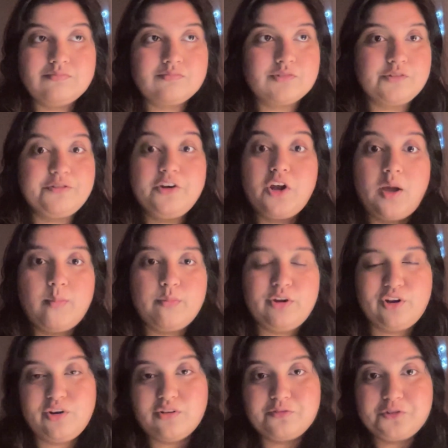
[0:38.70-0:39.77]

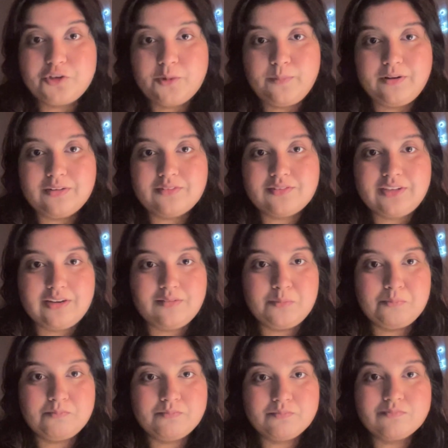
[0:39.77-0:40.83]
phenomenon of turbulence can
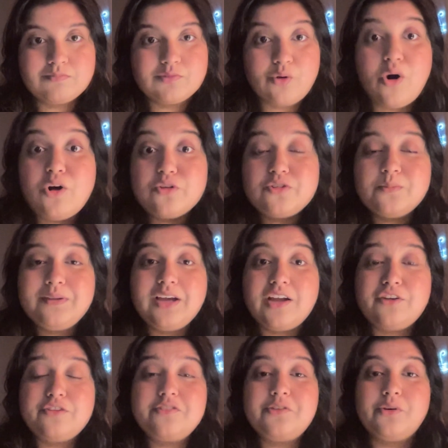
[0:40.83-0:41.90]
also be
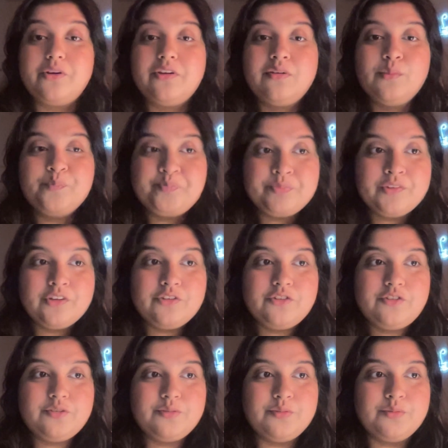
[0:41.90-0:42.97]
understood
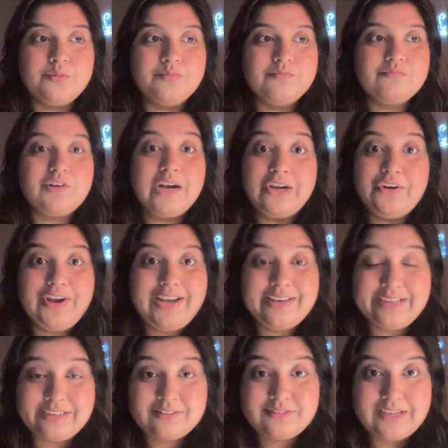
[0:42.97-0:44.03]
to a great
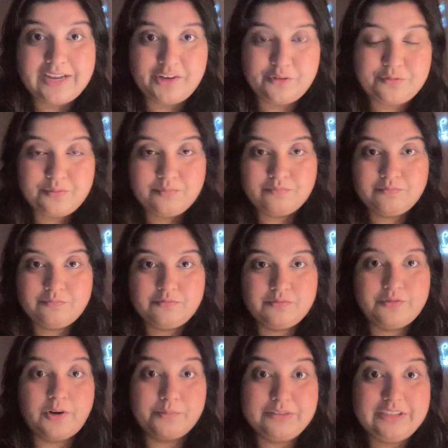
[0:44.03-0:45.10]
extent
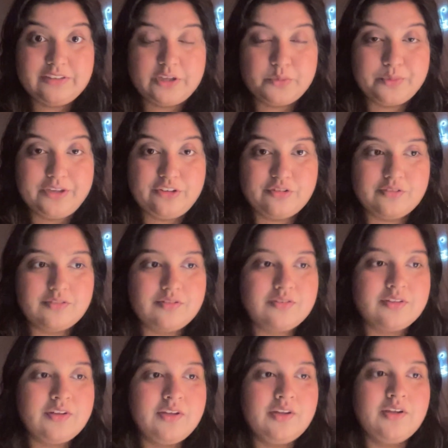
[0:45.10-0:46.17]
from these equations.
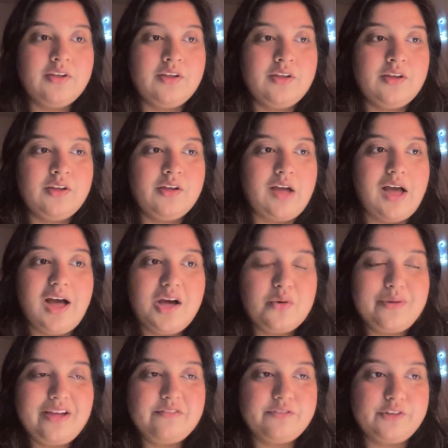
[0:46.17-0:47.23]

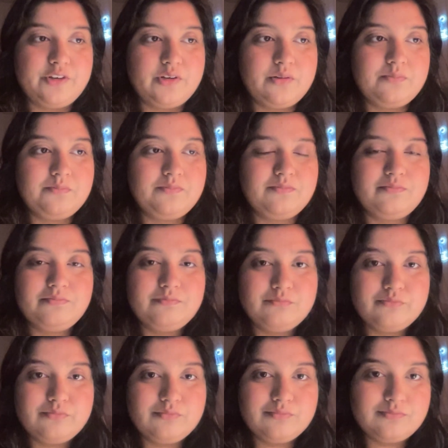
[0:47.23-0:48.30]
However,
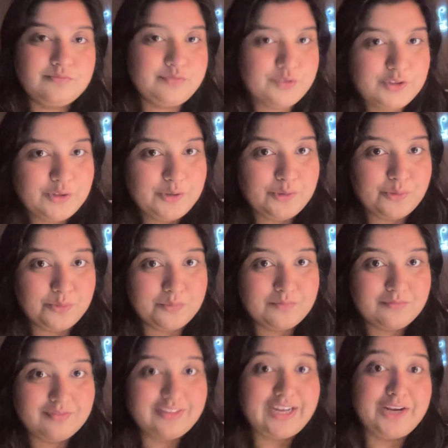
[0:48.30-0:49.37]
if you know
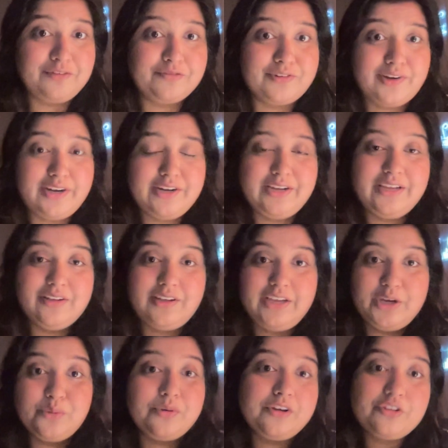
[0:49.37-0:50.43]
that for an
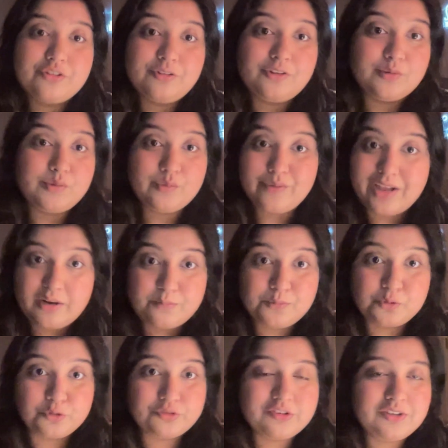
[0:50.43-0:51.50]
equation to be well
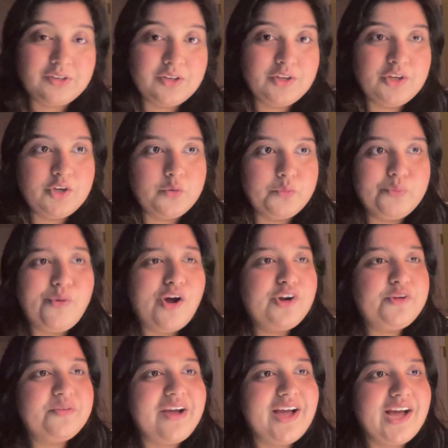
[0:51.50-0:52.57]
posed, we want
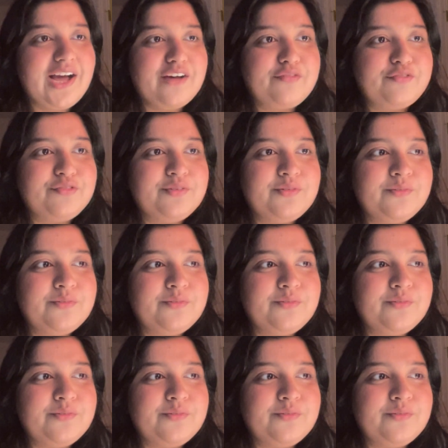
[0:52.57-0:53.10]
to have